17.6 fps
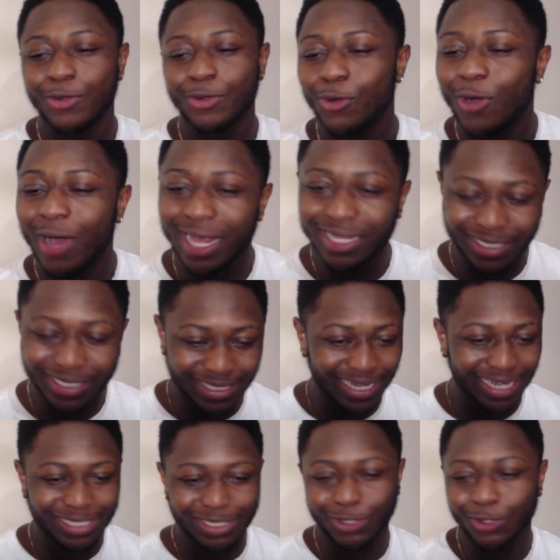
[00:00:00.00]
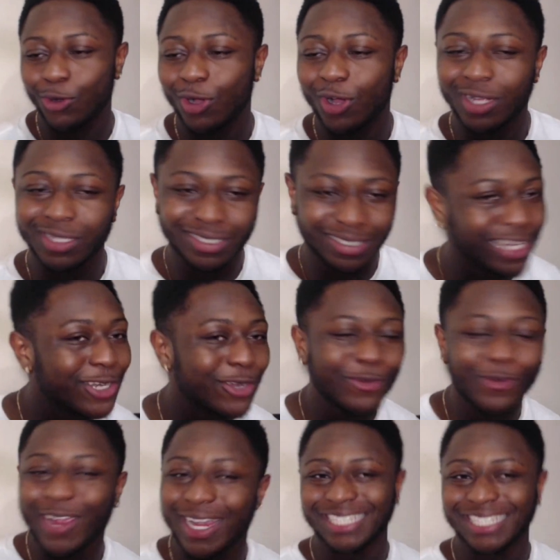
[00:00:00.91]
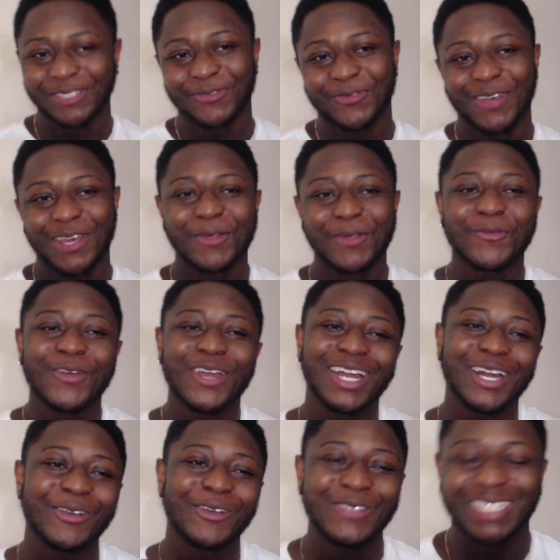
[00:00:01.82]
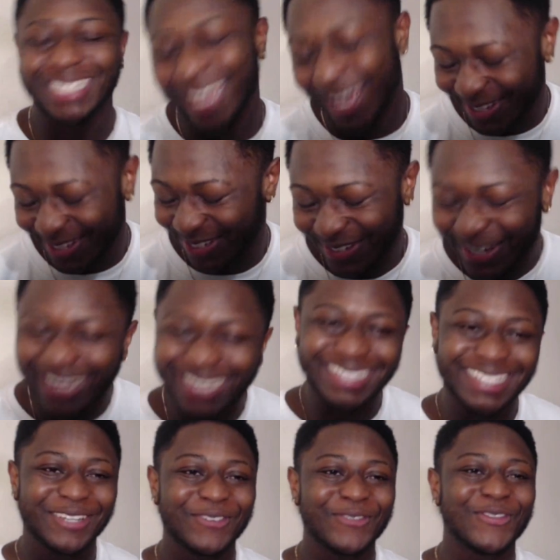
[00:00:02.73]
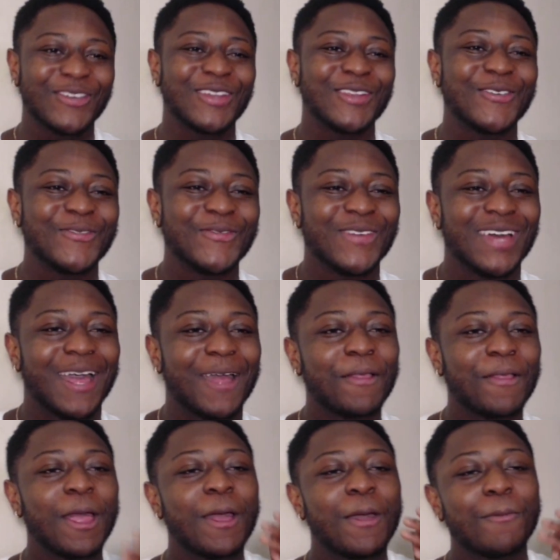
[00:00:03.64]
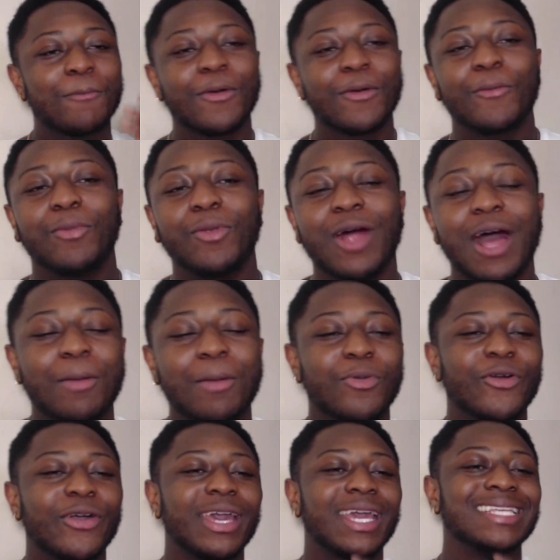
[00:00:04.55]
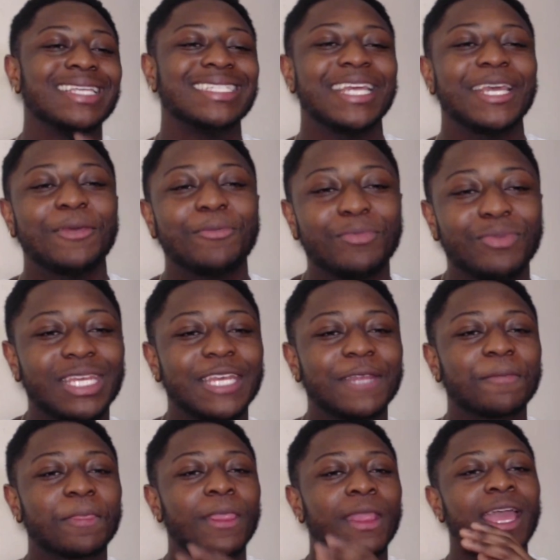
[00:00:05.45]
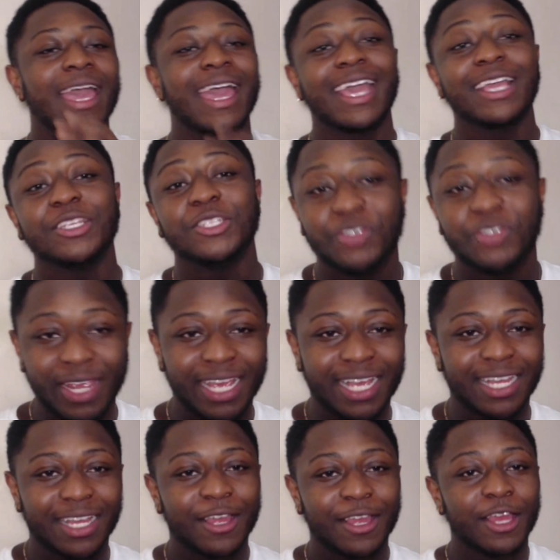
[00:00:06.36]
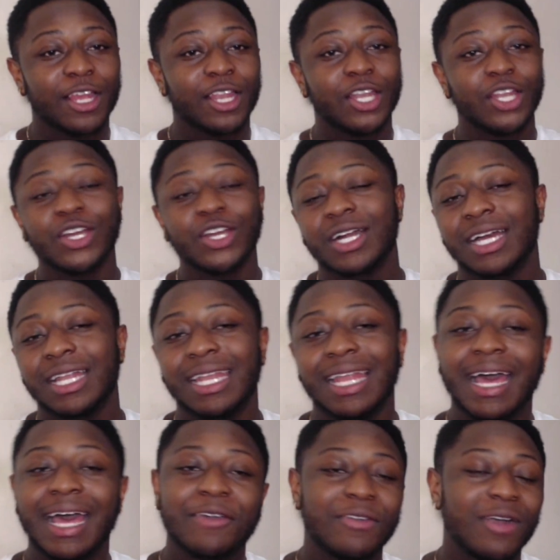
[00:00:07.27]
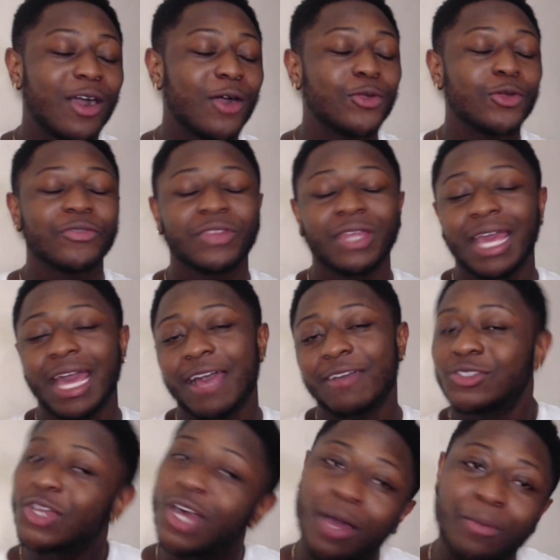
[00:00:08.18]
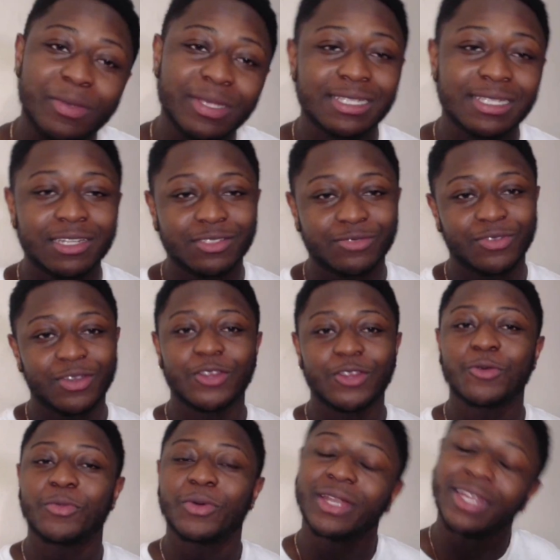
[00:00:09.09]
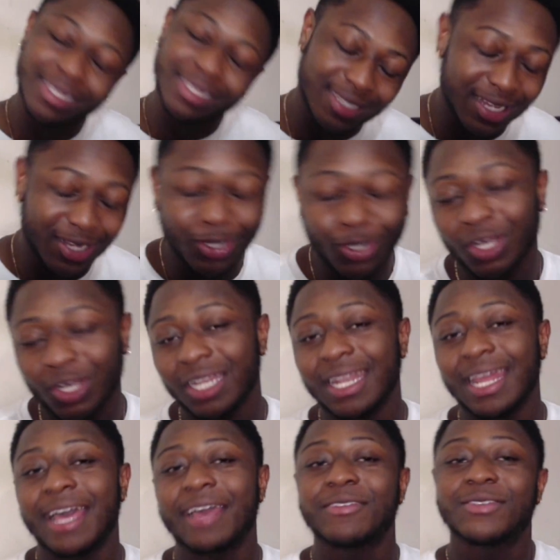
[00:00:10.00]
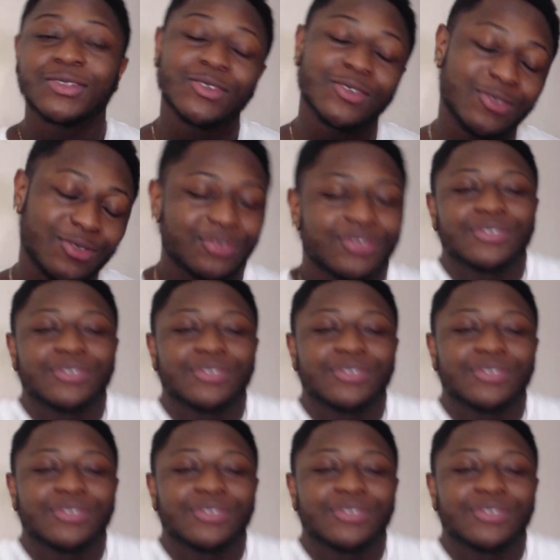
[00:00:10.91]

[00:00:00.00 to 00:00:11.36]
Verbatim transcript: No hesitation, no consideration, man. Your boy came straight to the video, man. But BlocBoy, JB, and Drake, Look Alive. I don't know if they have zombies in this video, but they said Look Alive, so...